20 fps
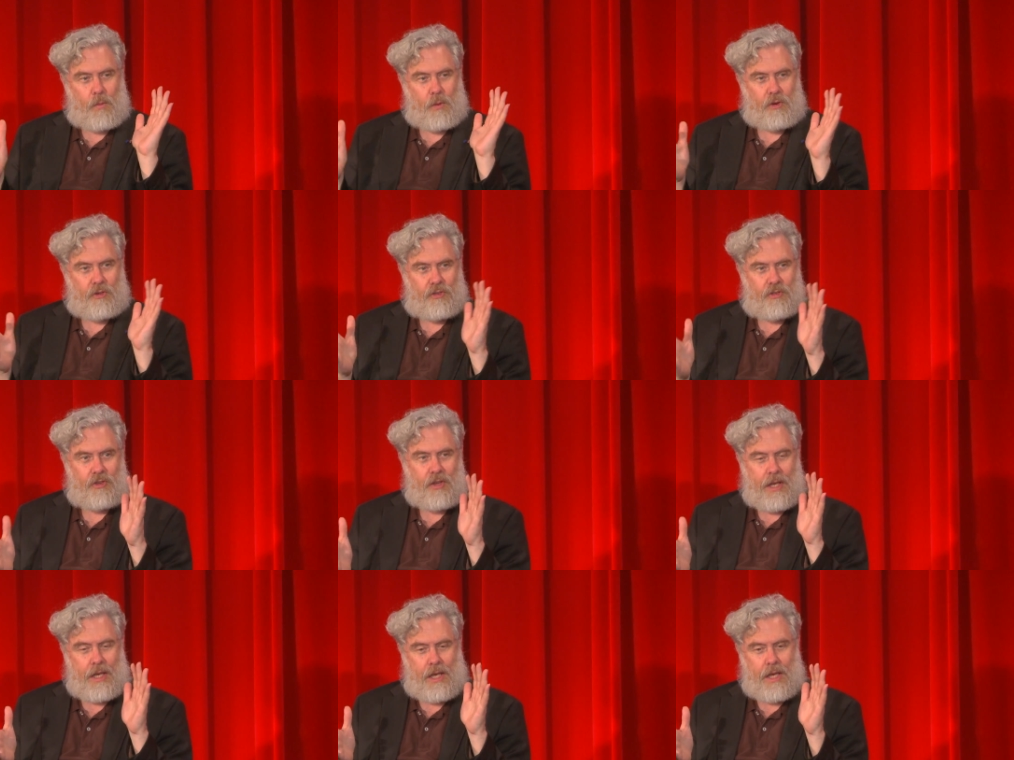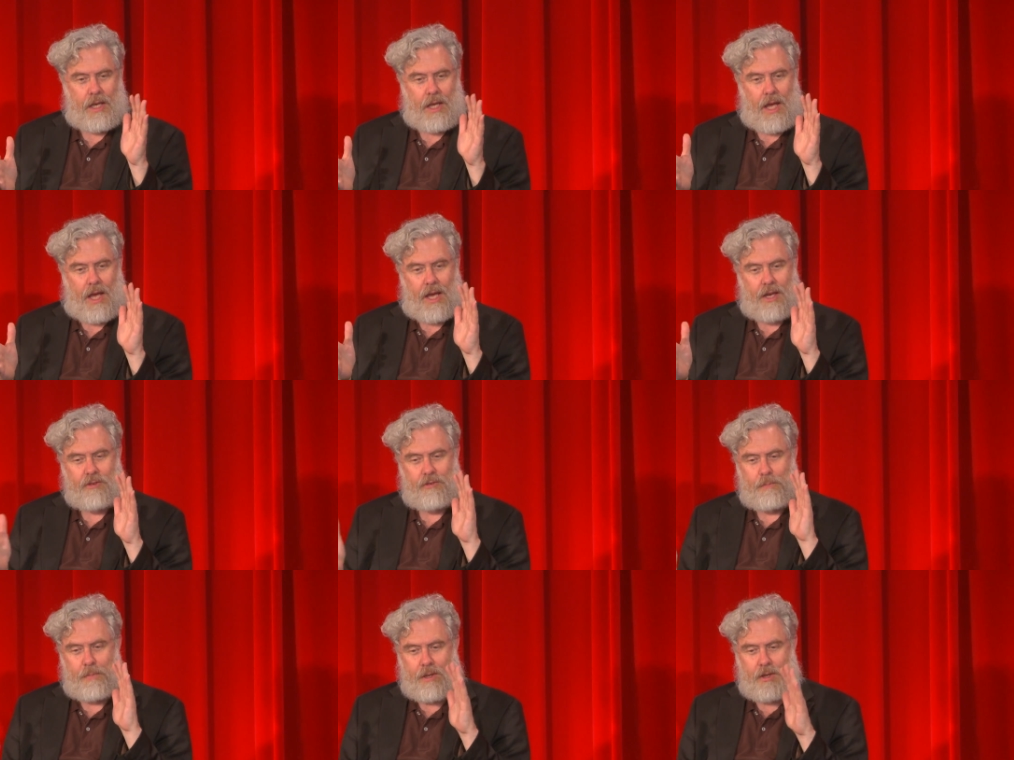we're seeing
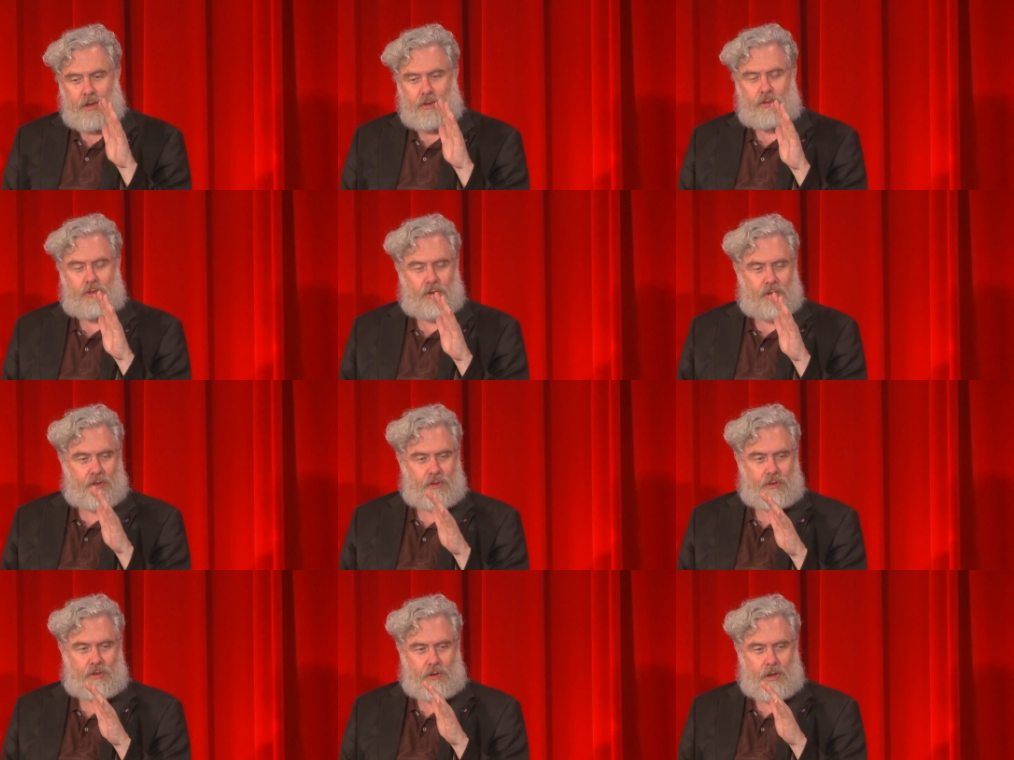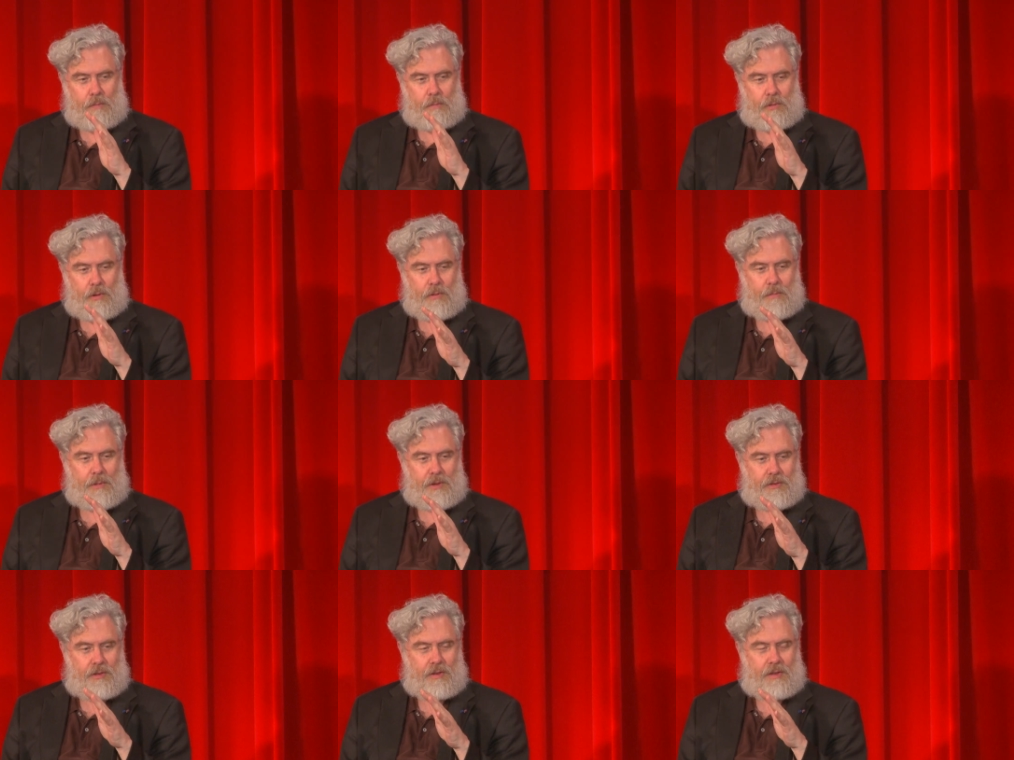exponential
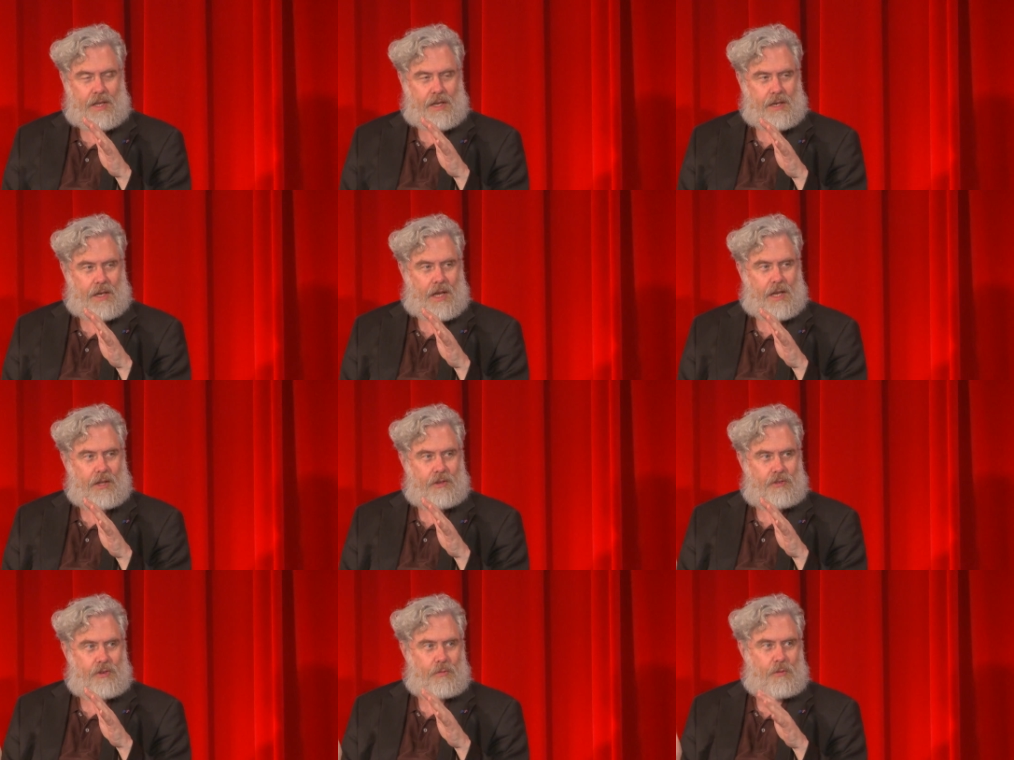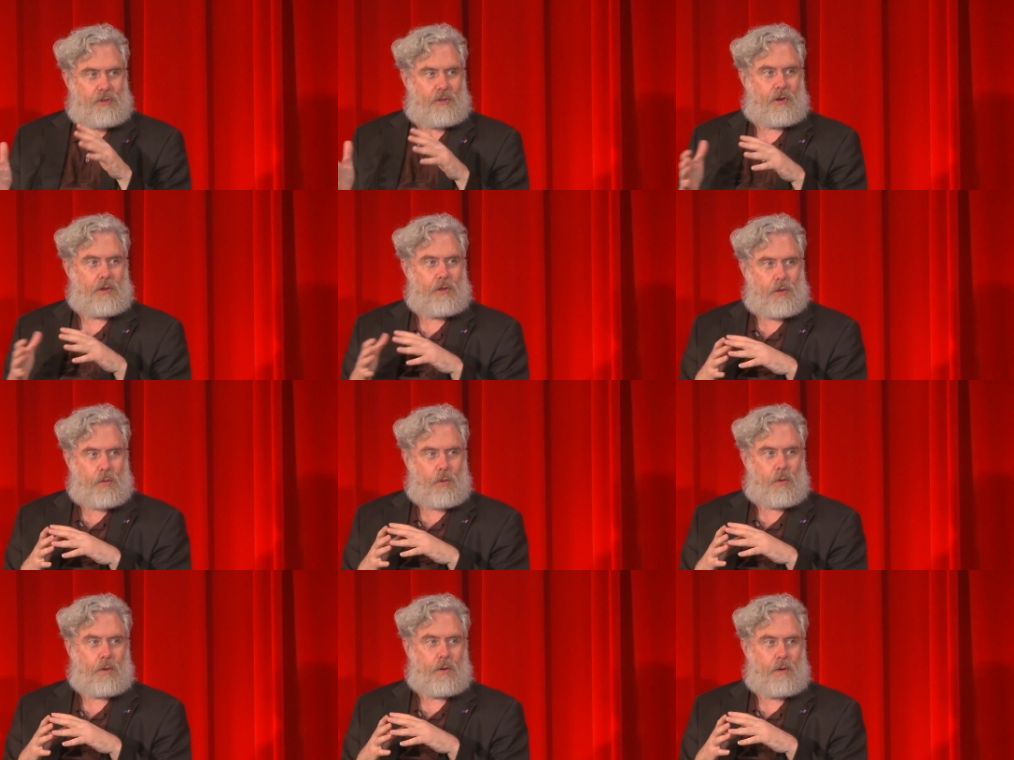improvements in technology, which are on
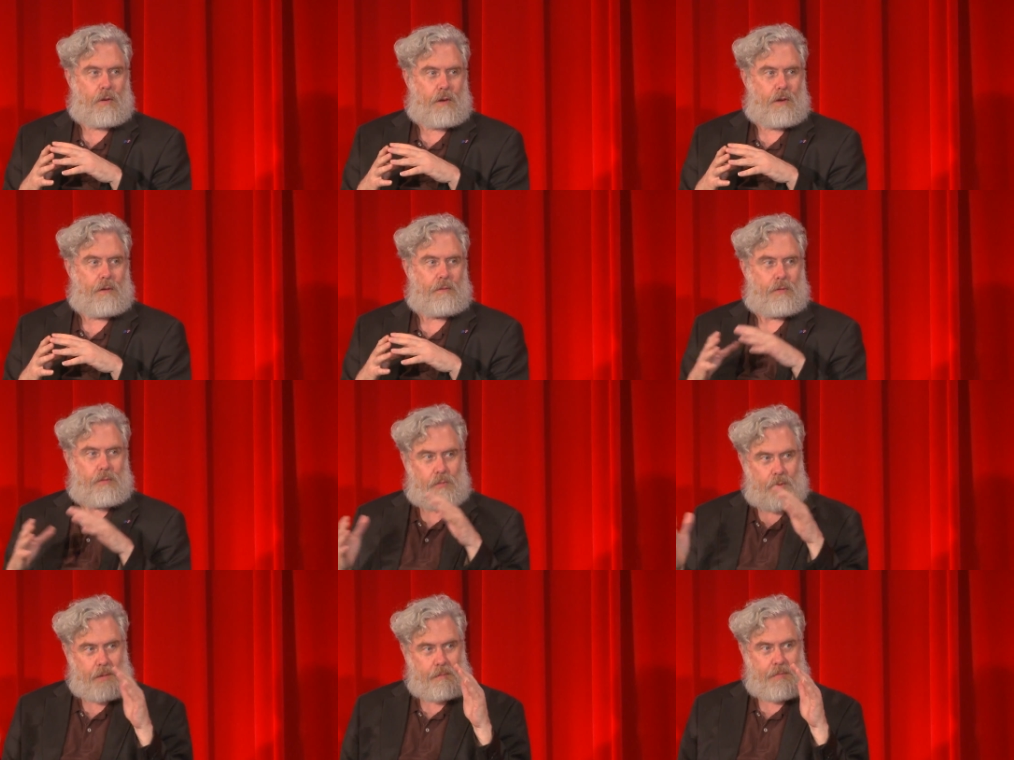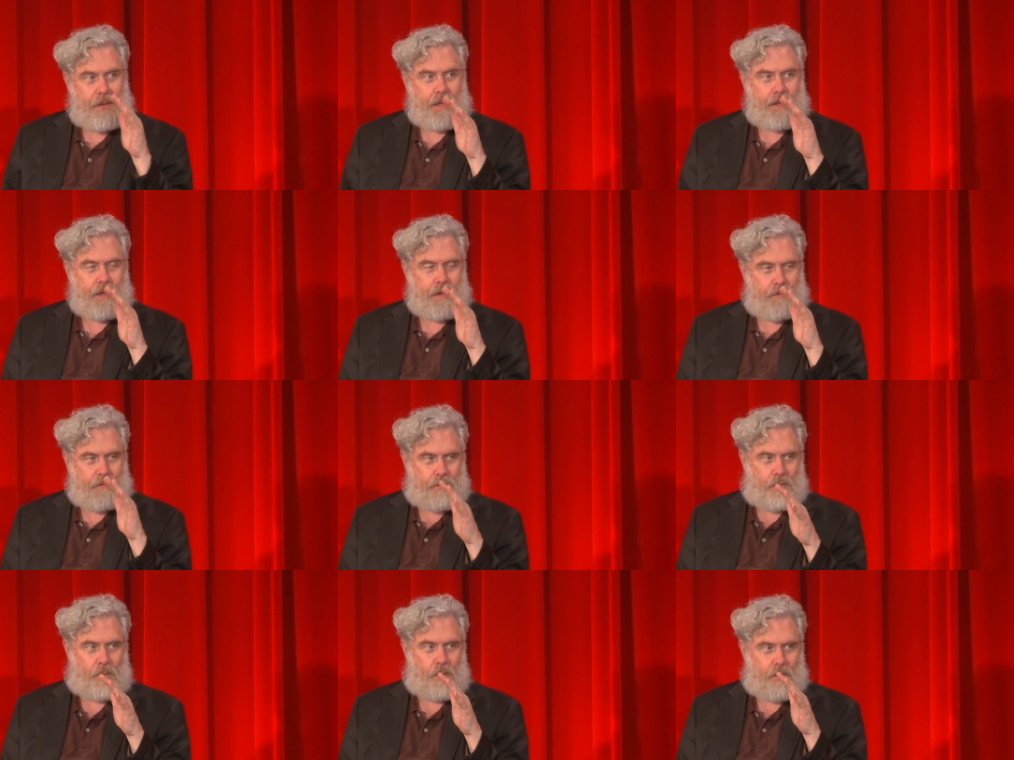the order of 3
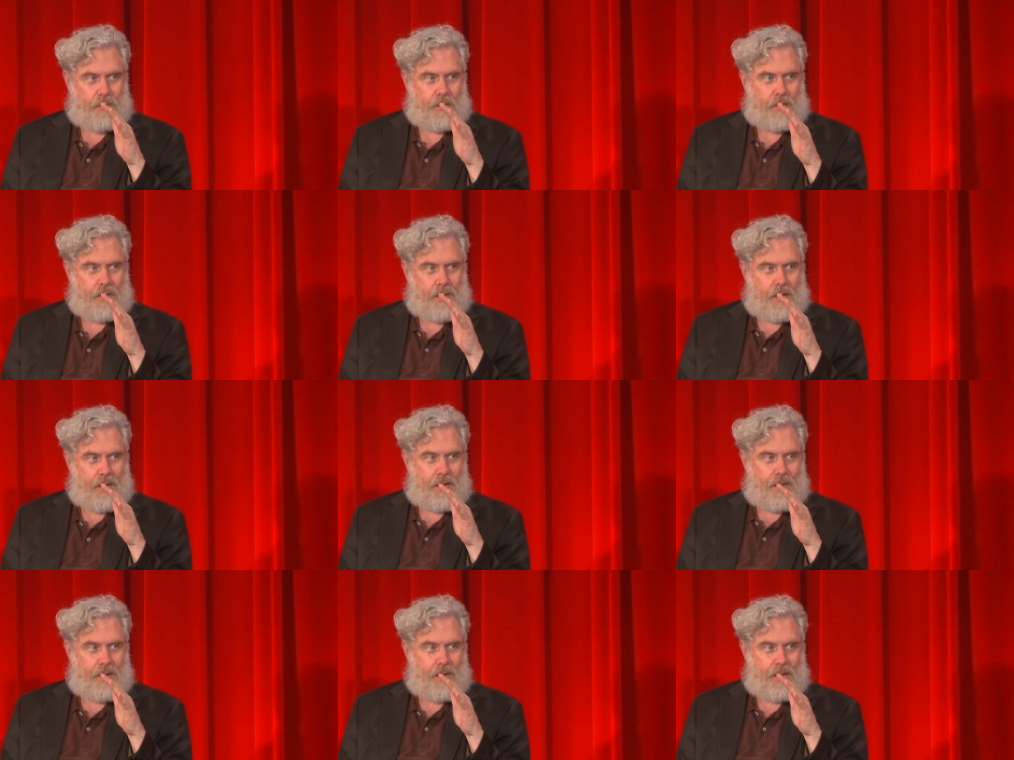million fold.